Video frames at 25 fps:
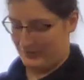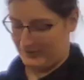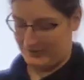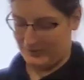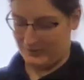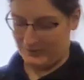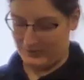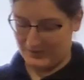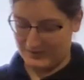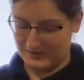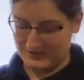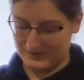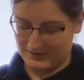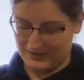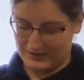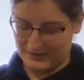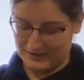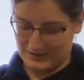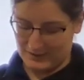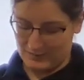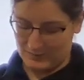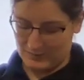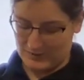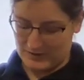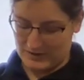So this will
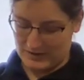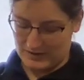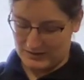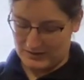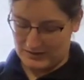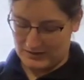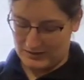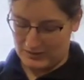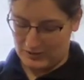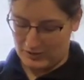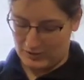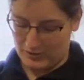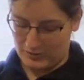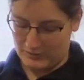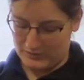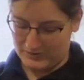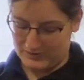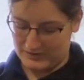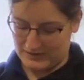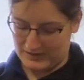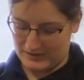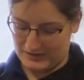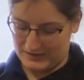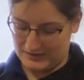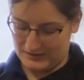end up being the
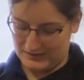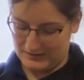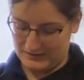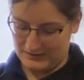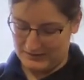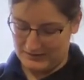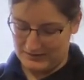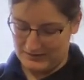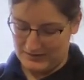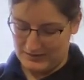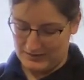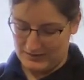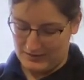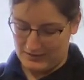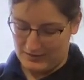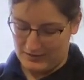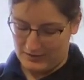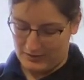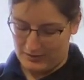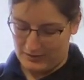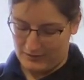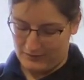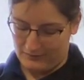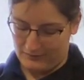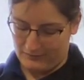cosine
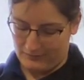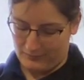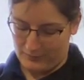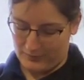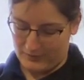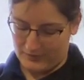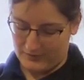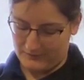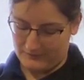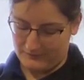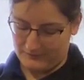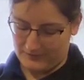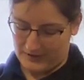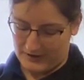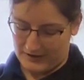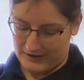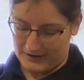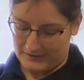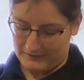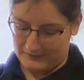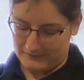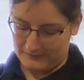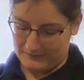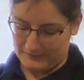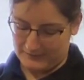of
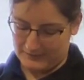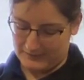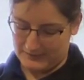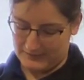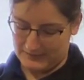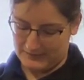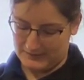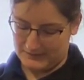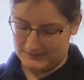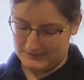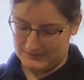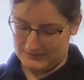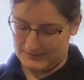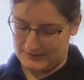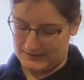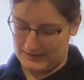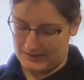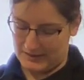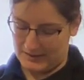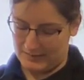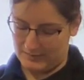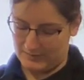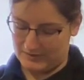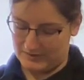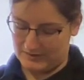45
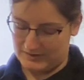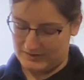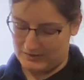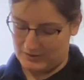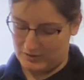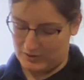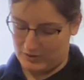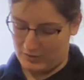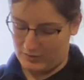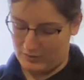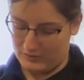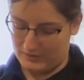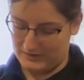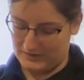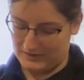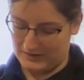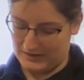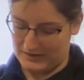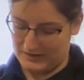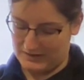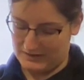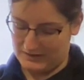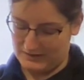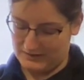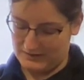times the
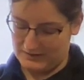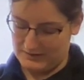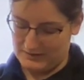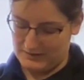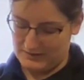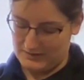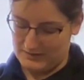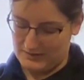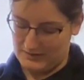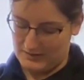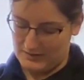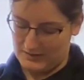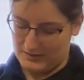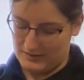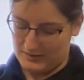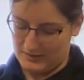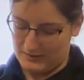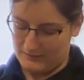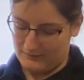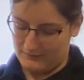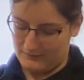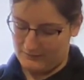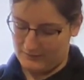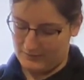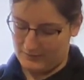cosine
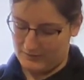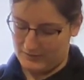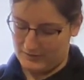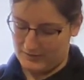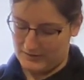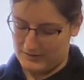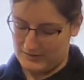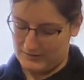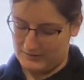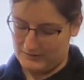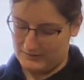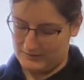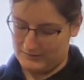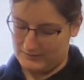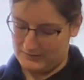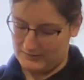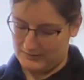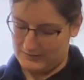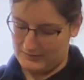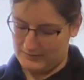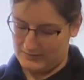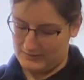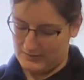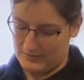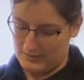of 30
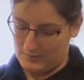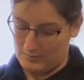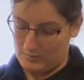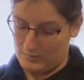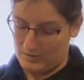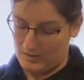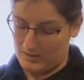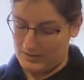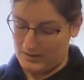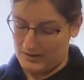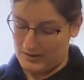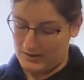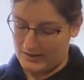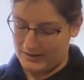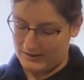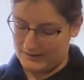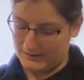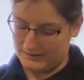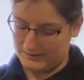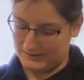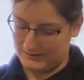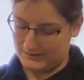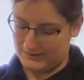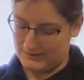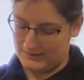
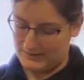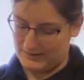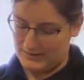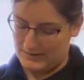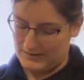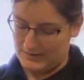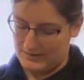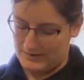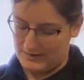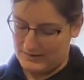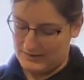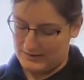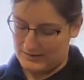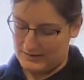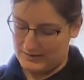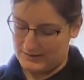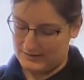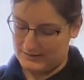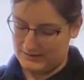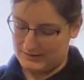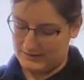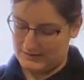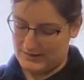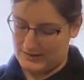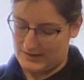plus the
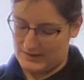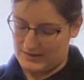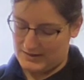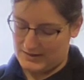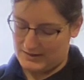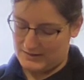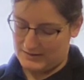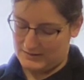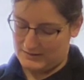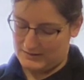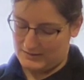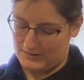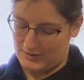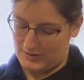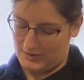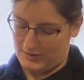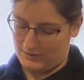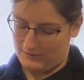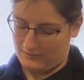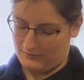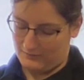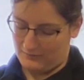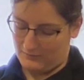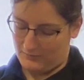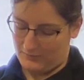sine
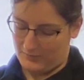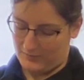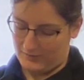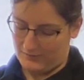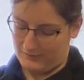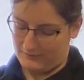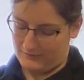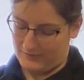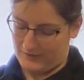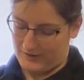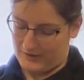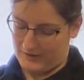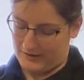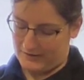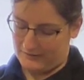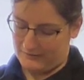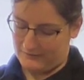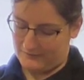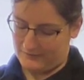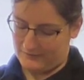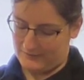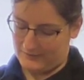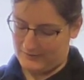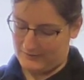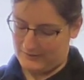of 45
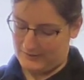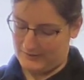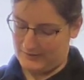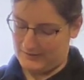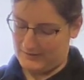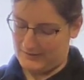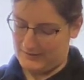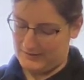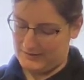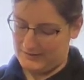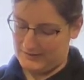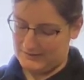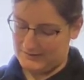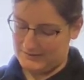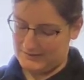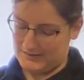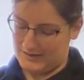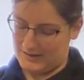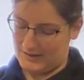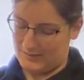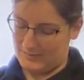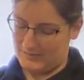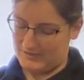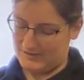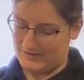
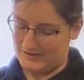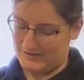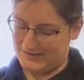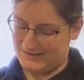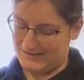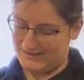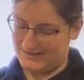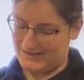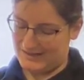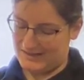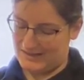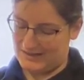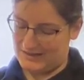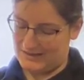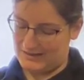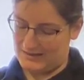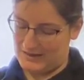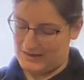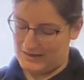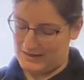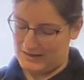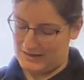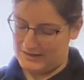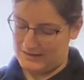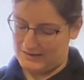times the
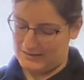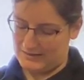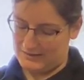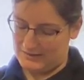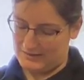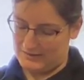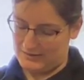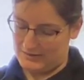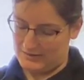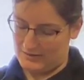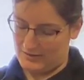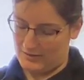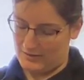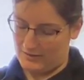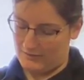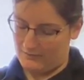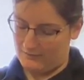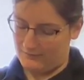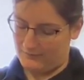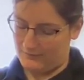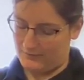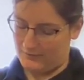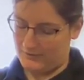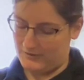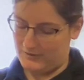sine
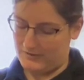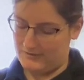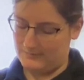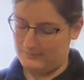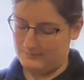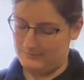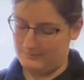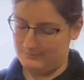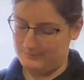of 30.